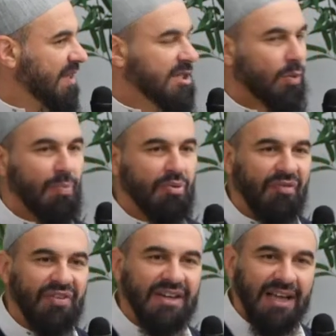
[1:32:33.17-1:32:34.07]
So a
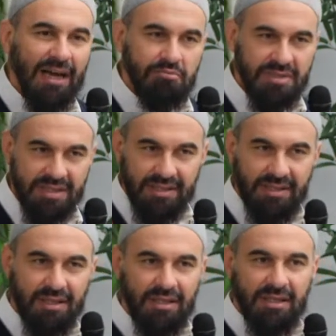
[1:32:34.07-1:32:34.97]
prophet comes
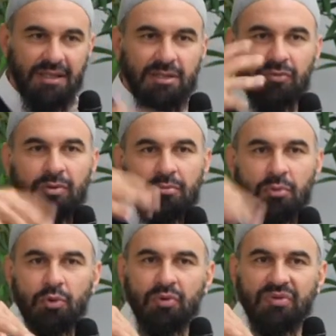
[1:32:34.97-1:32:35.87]
to
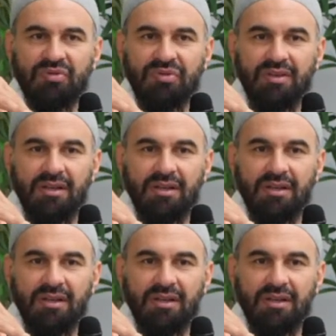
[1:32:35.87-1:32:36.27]
remove